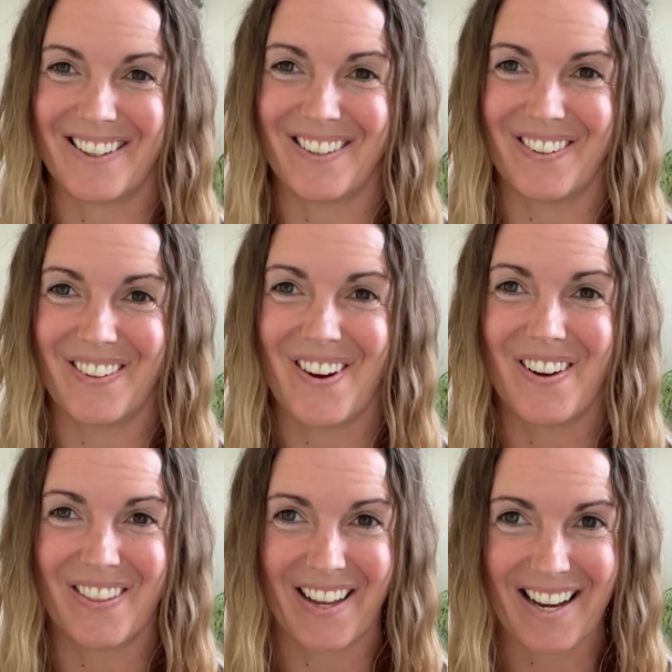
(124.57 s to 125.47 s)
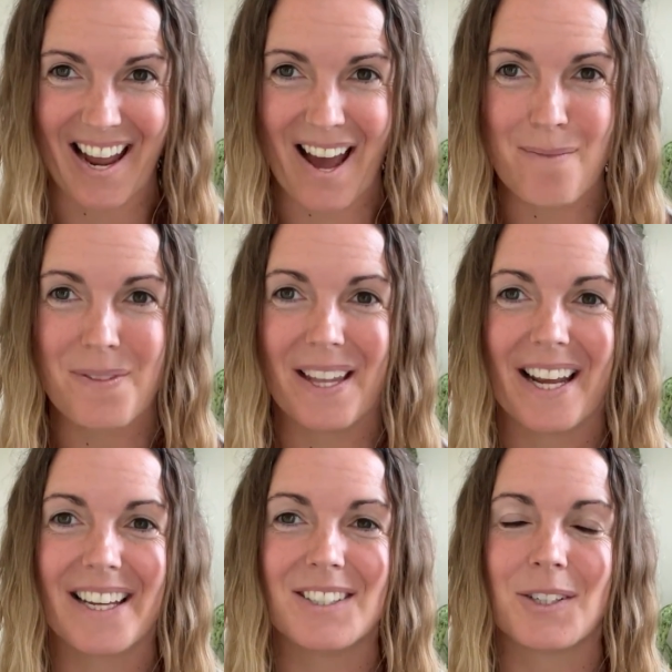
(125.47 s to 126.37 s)
little online app that I
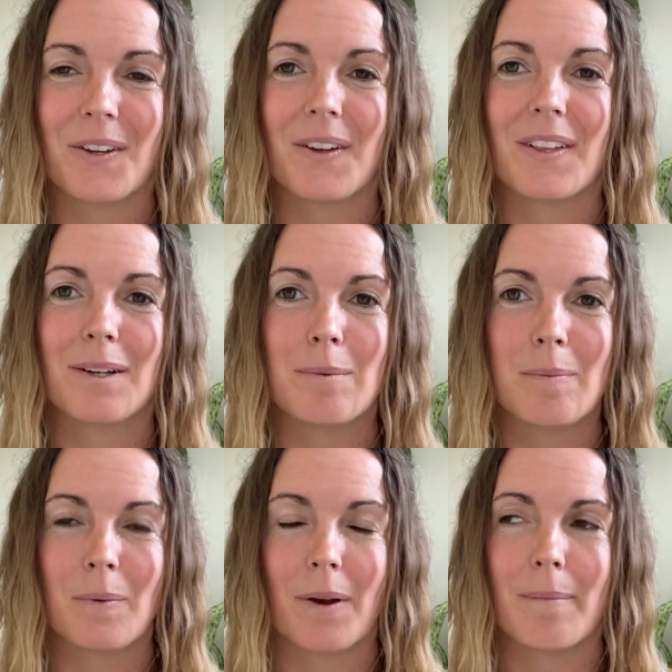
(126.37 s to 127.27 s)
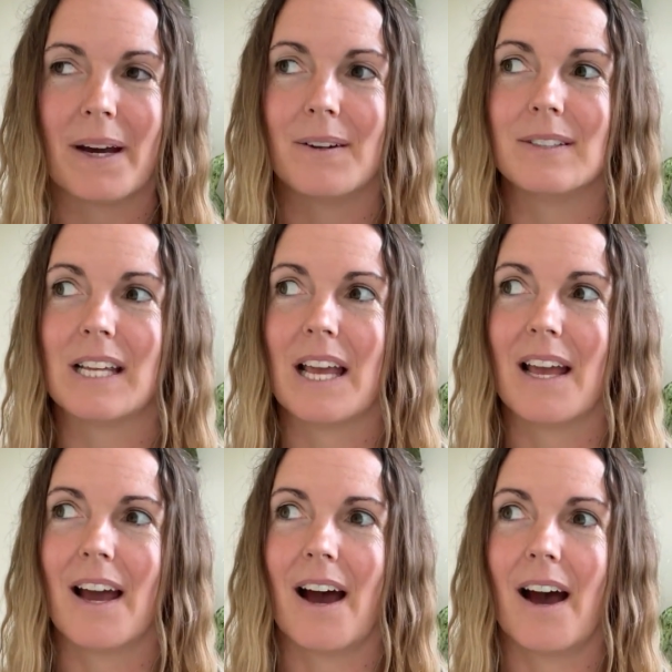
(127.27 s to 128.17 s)
can show you a little bit more about,
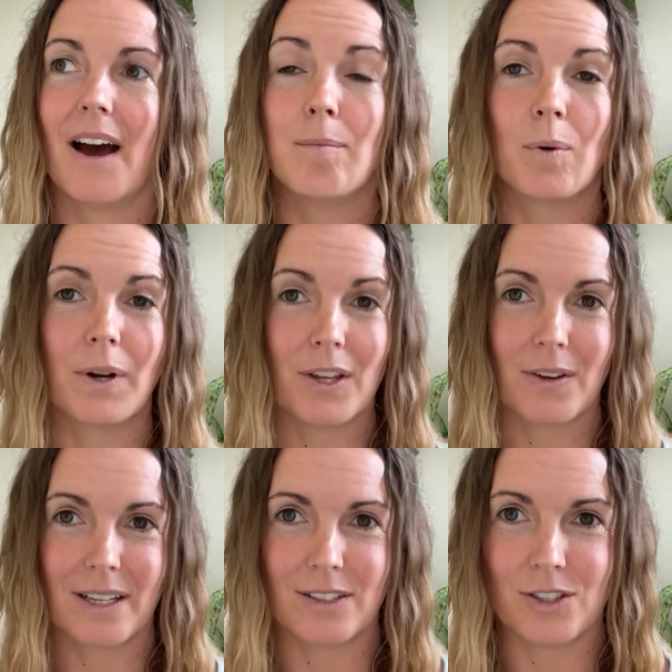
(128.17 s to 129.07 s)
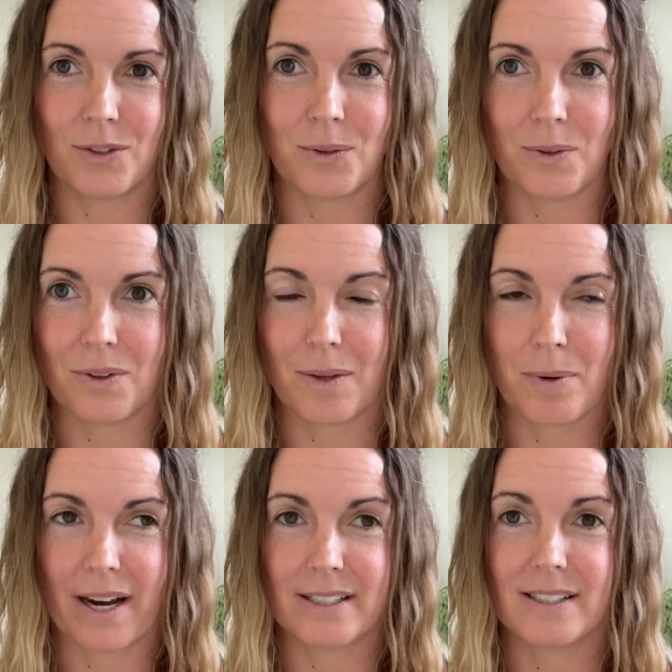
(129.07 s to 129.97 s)
or you can do the
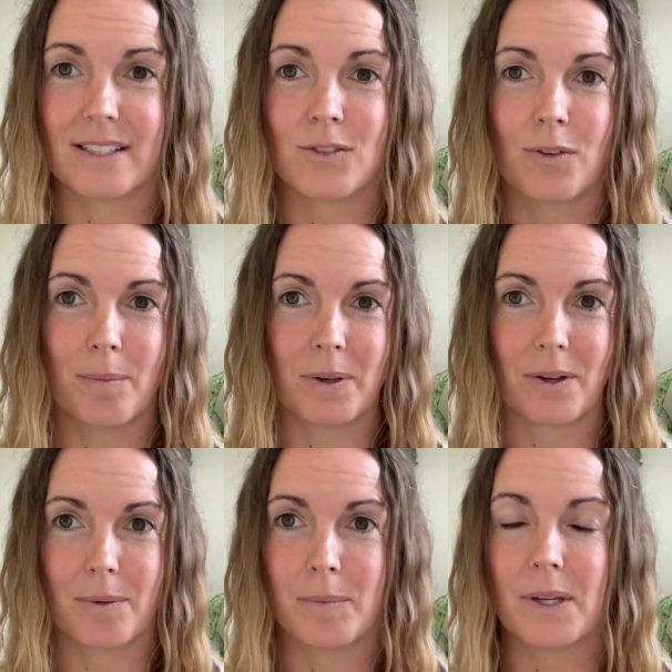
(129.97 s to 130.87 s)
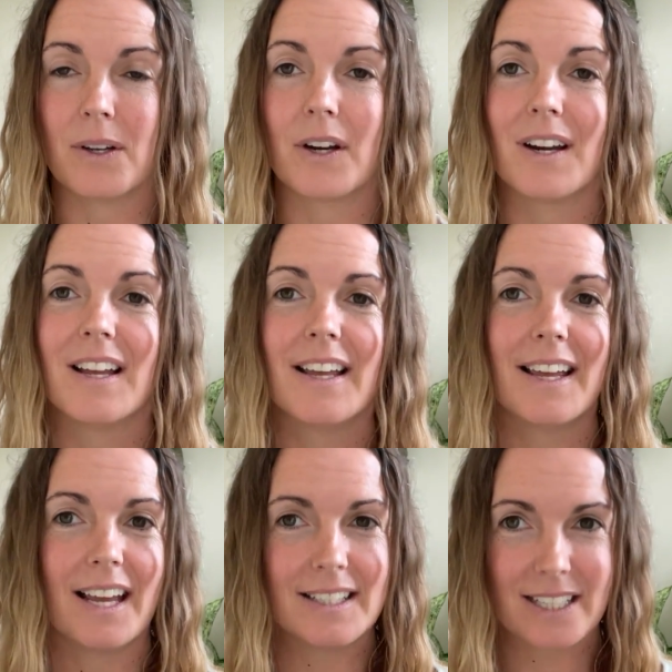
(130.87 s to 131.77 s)
practices from your computer.
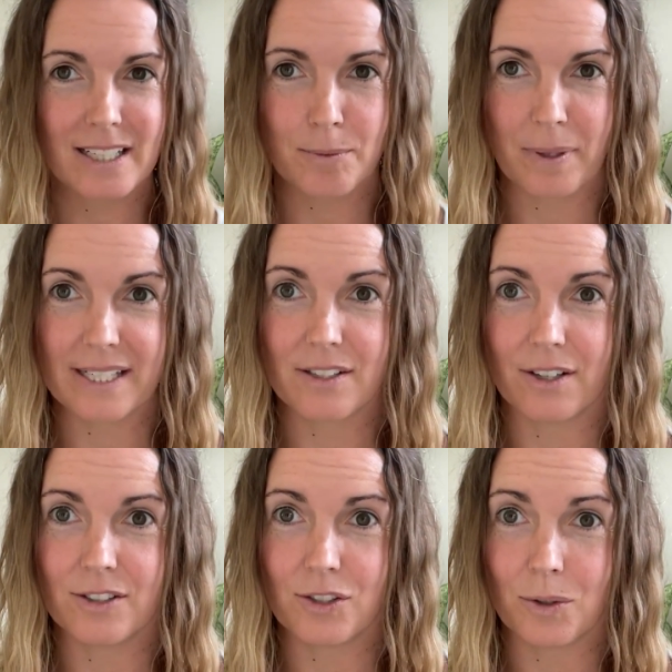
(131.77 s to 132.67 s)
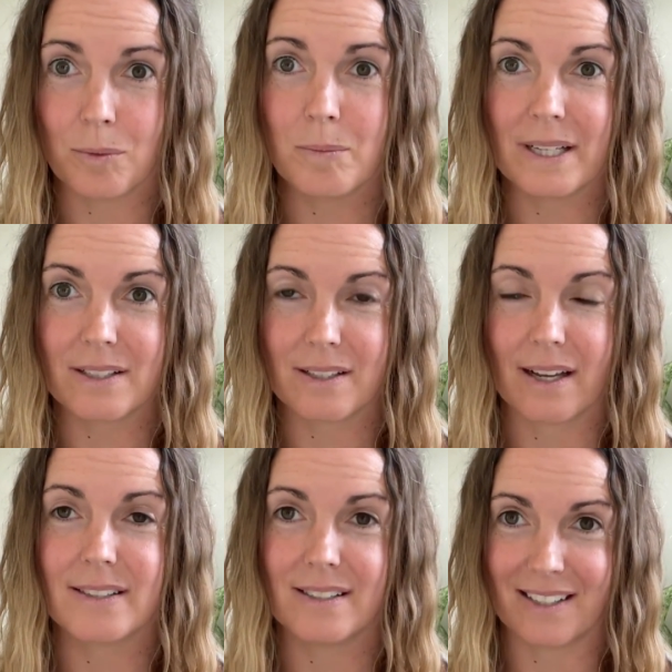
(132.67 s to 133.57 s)
It takes place on Zoom
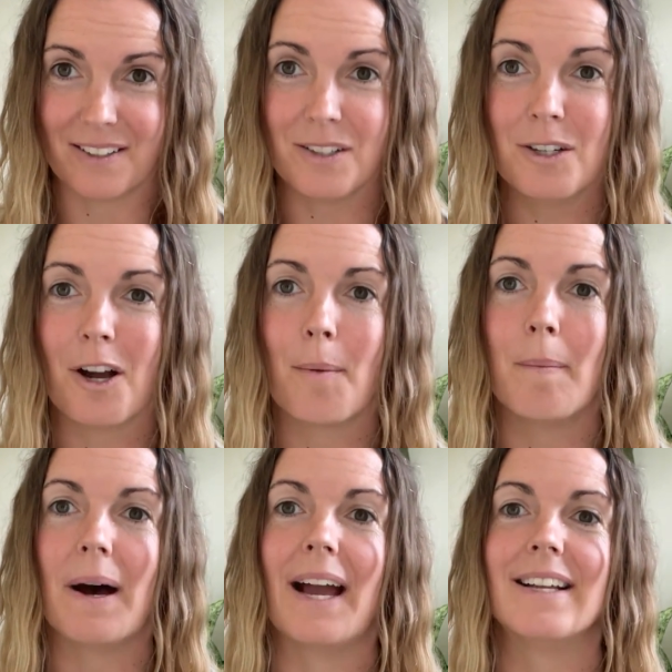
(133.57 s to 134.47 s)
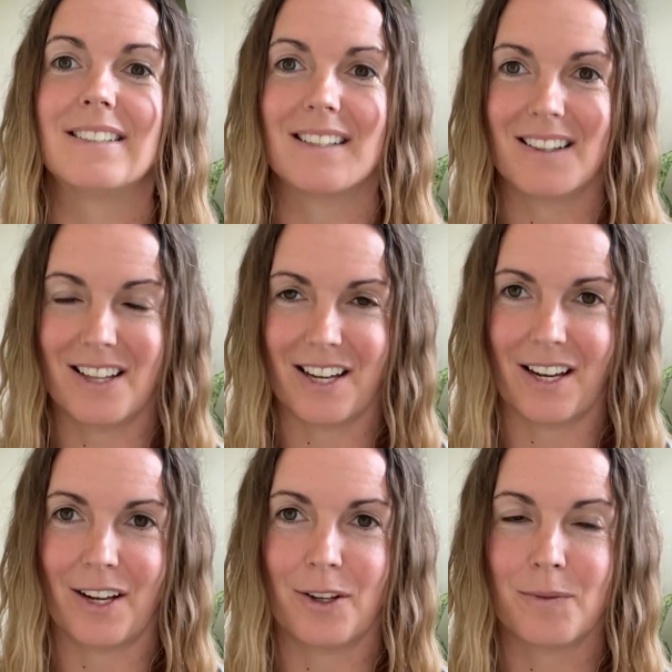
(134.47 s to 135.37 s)
still, but
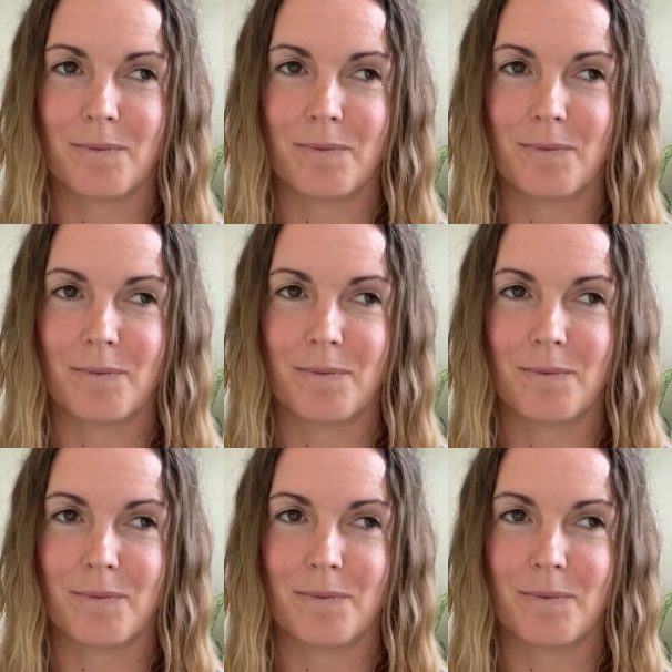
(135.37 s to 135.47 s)
the